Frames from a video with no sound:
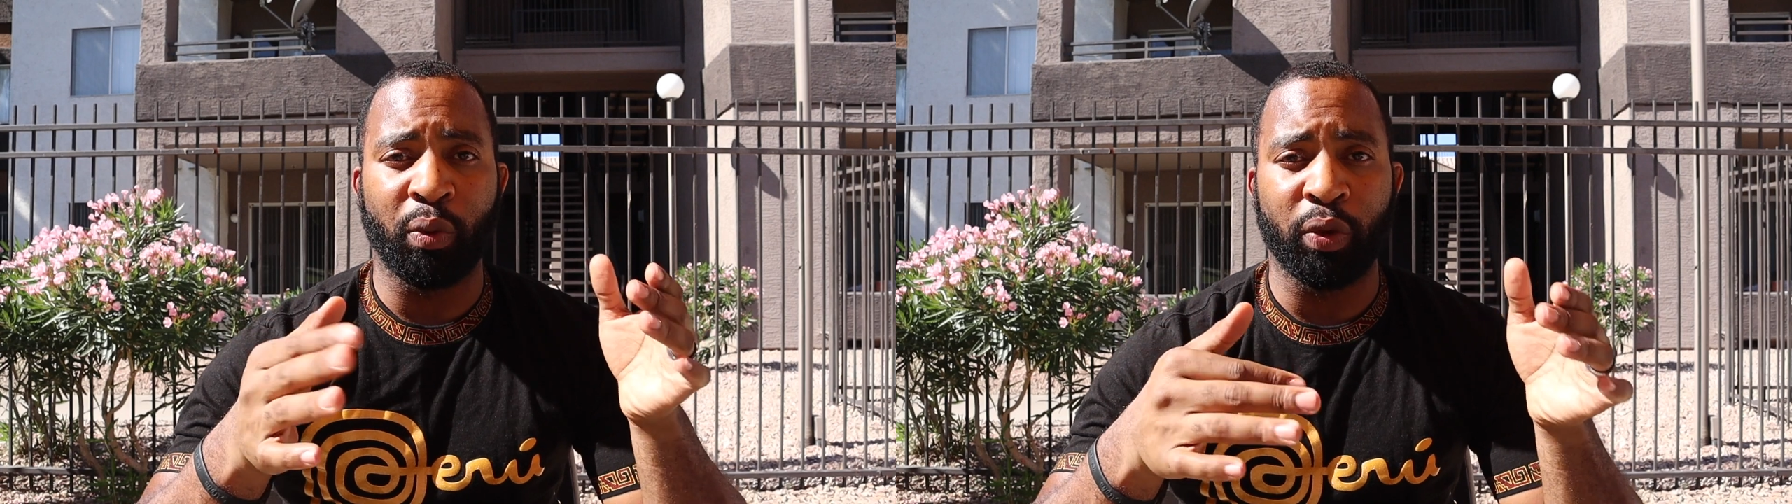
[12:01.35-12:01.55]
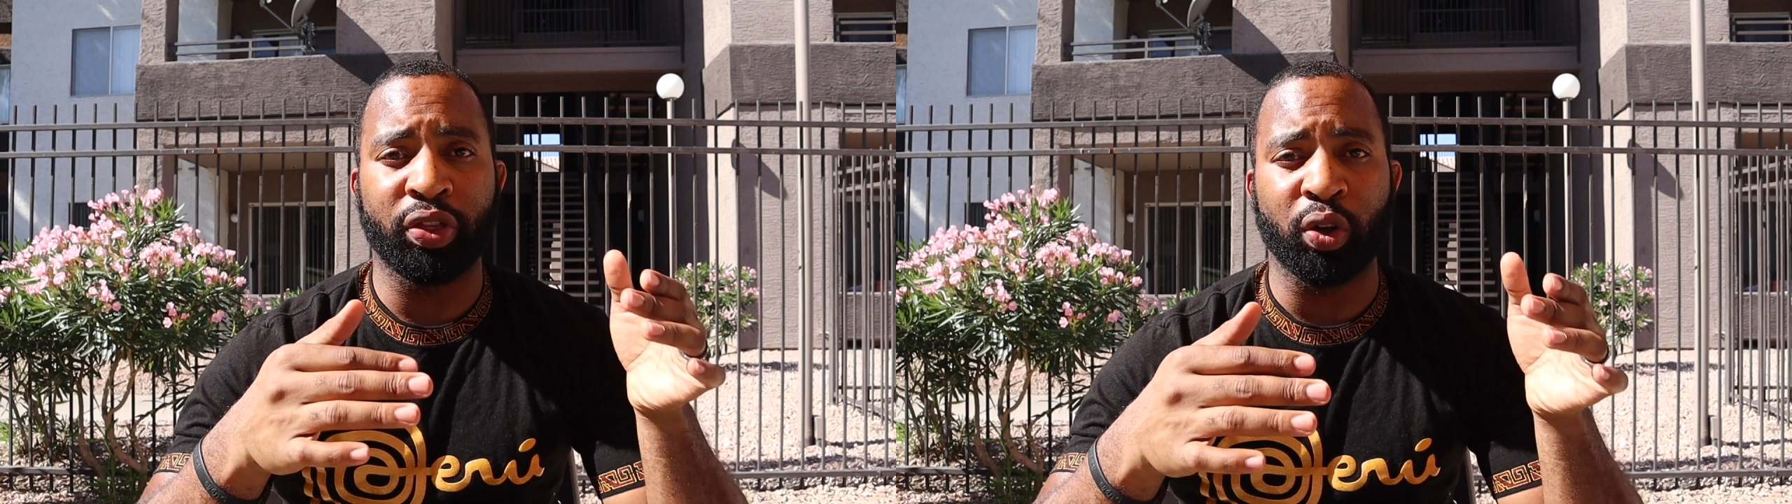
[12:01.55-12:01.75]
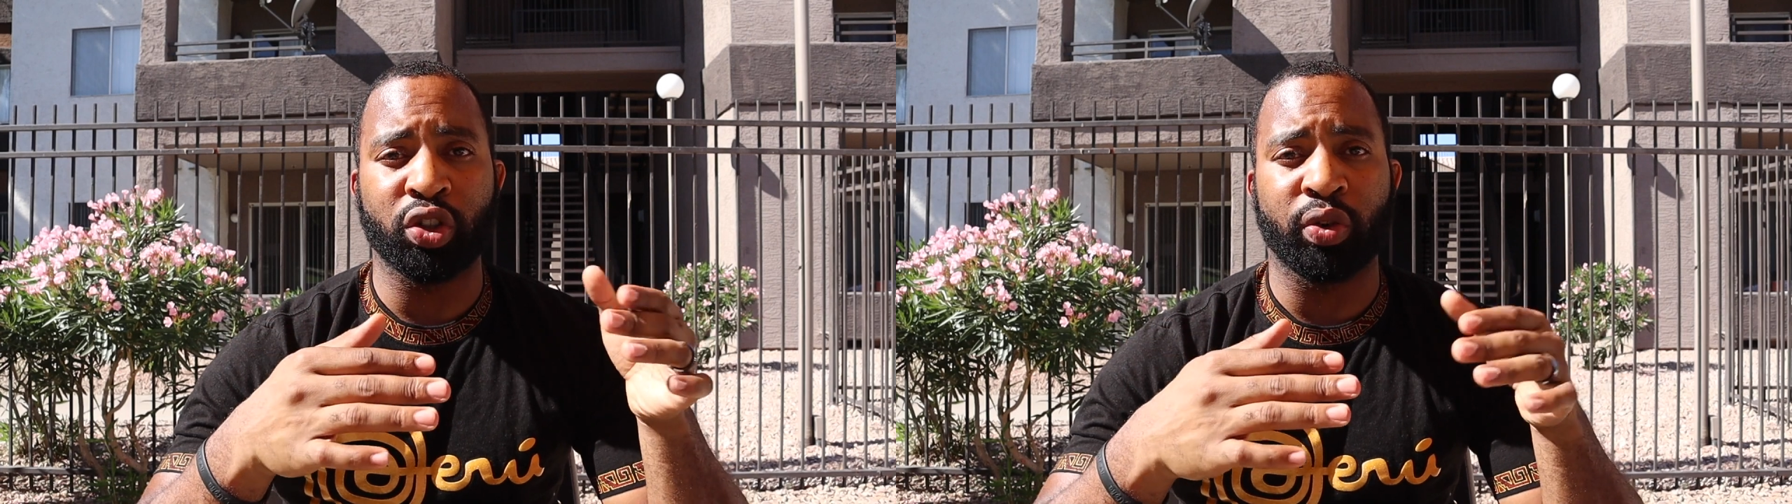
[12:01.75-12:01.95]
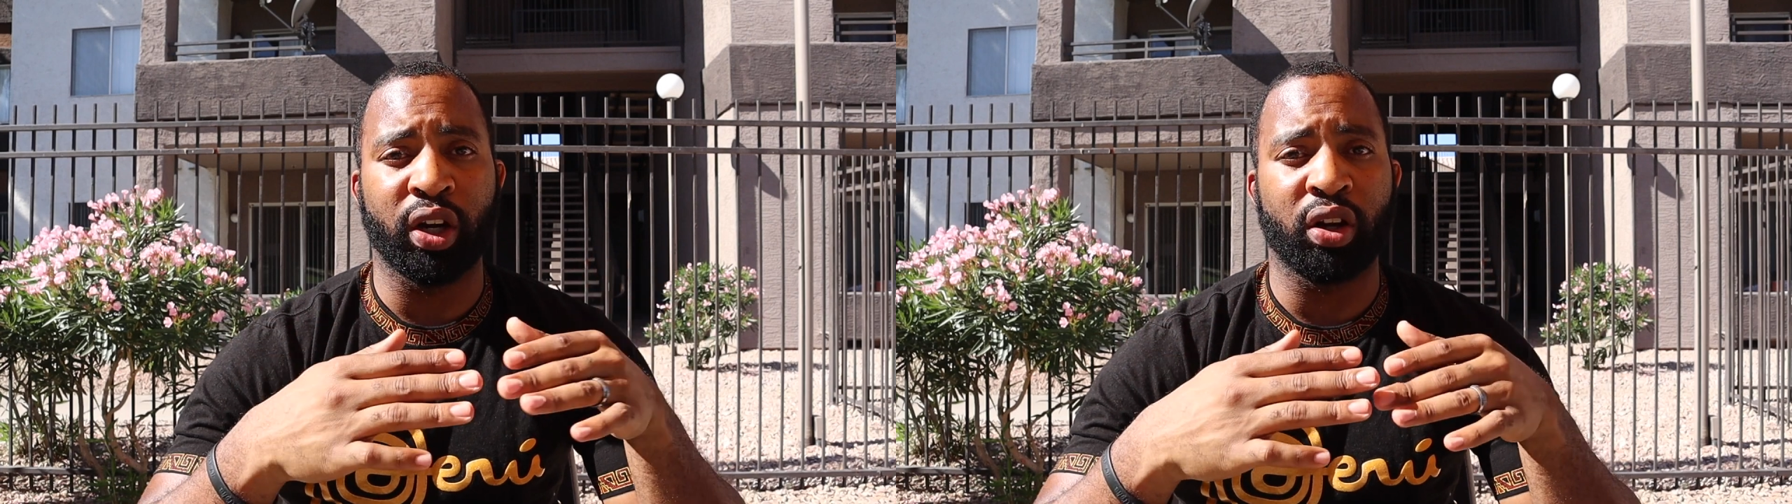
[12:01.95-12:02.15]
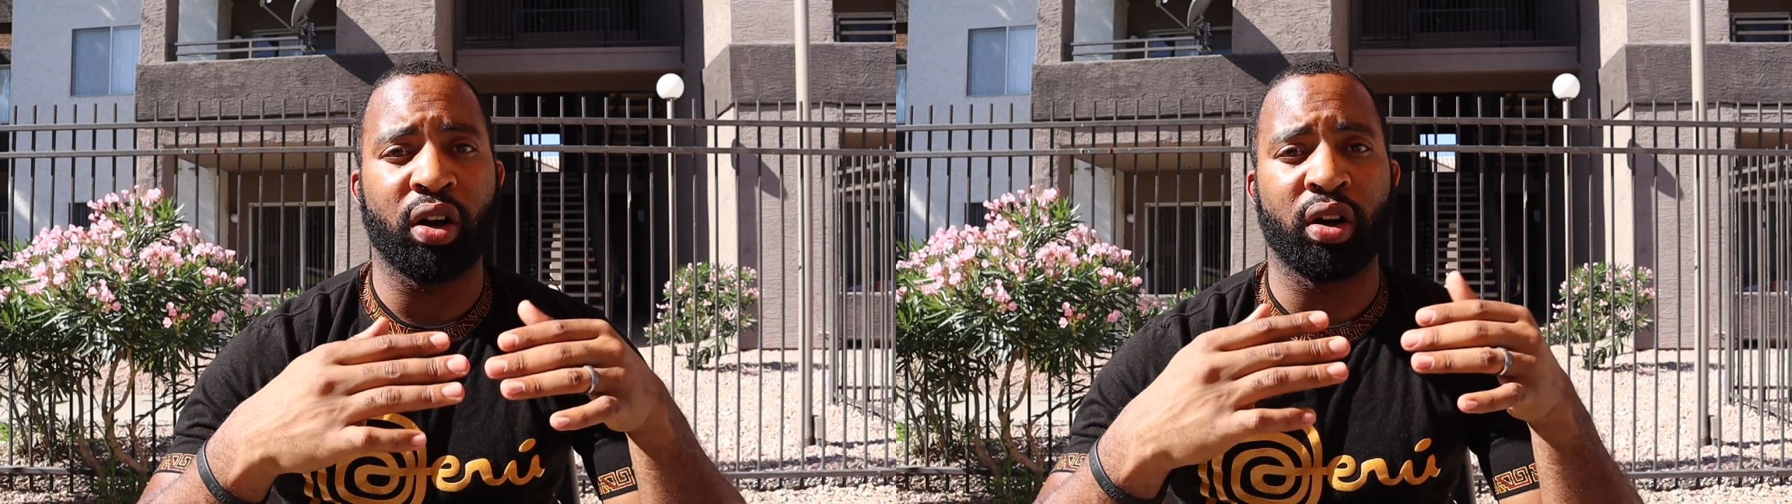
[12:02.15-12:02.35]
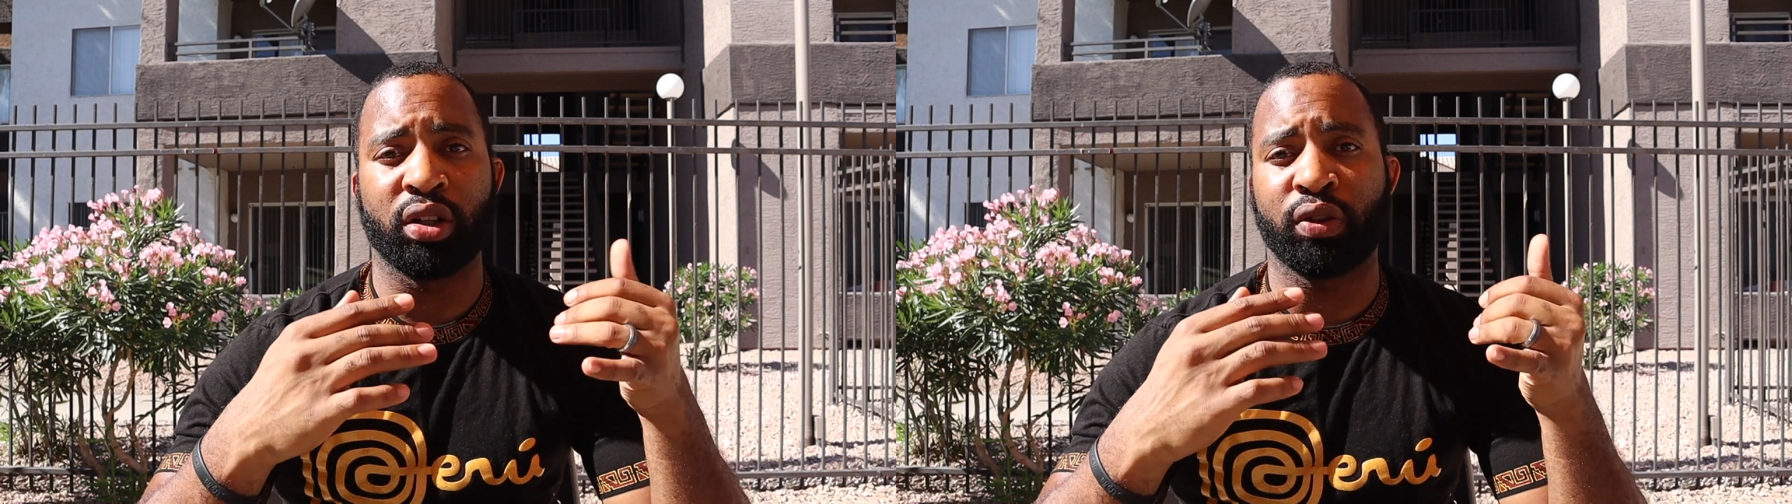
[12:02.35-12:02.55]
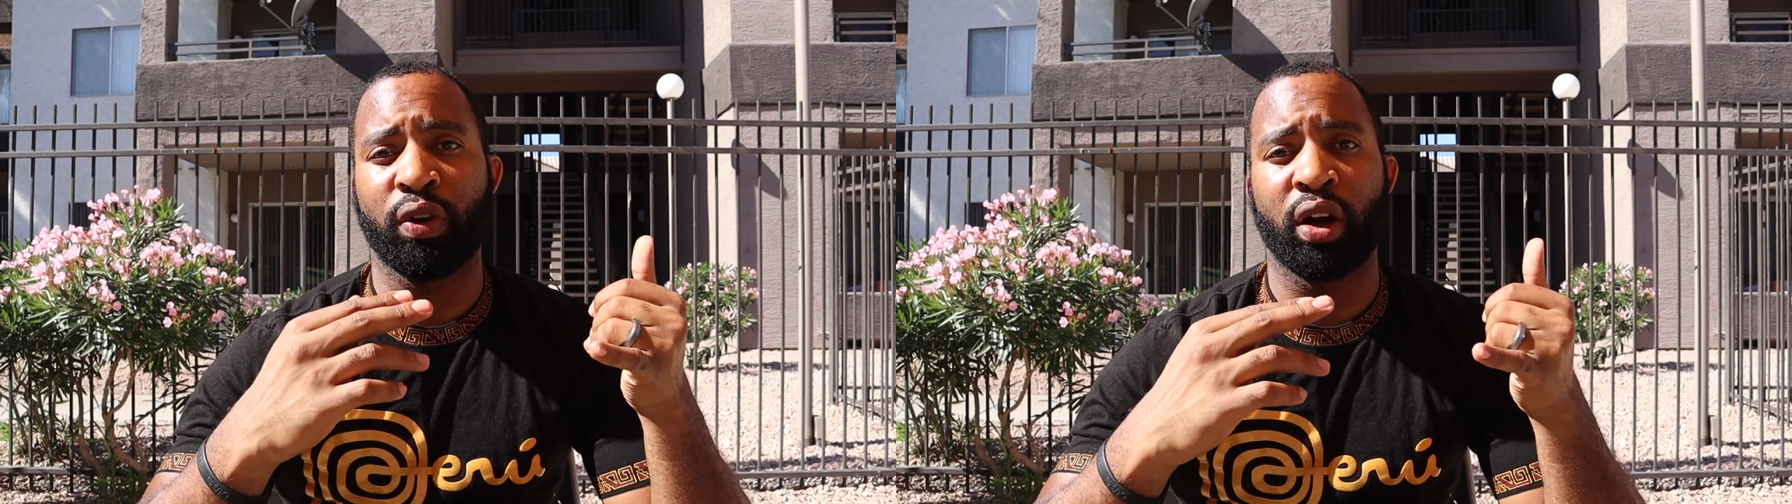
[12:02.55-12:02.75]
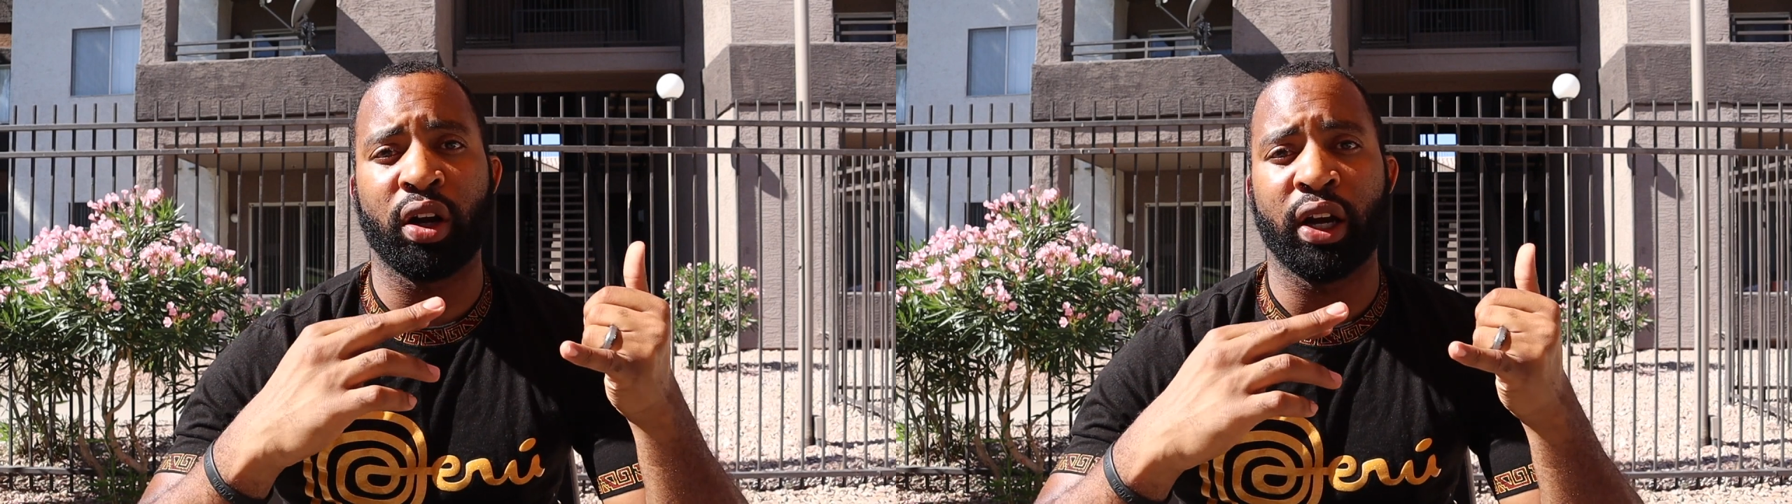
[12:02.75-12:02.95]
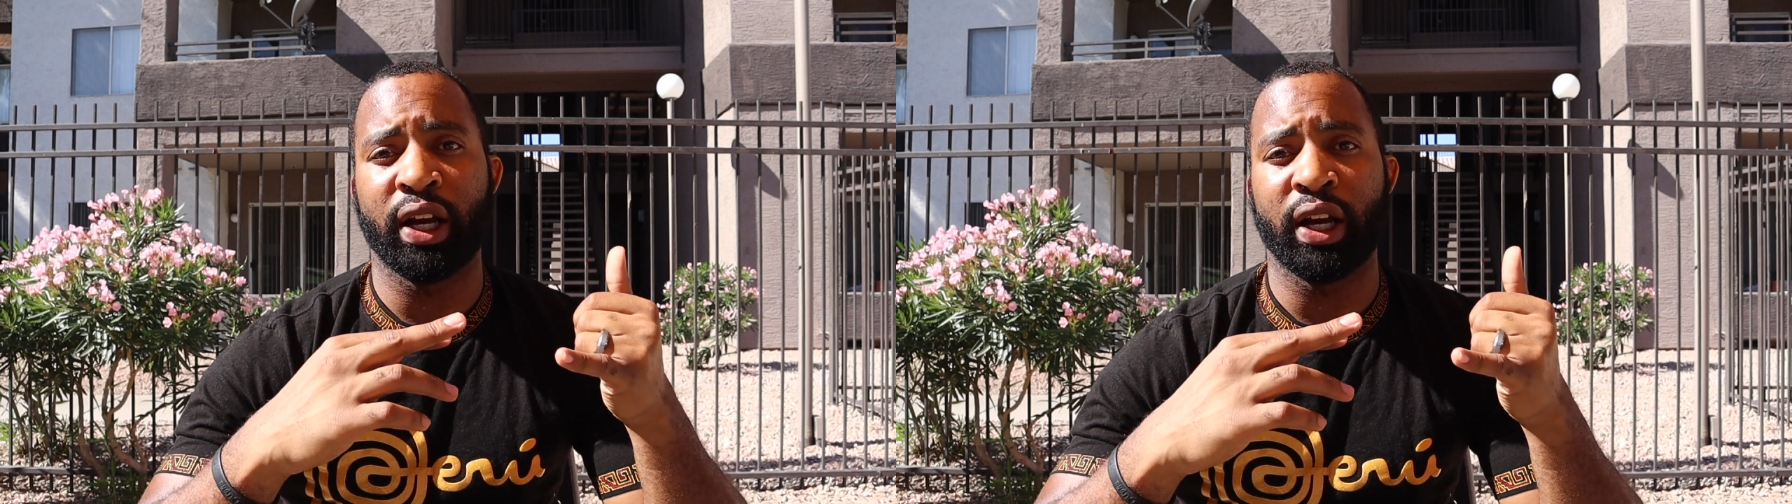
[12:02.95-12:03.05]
with those credit cards, as far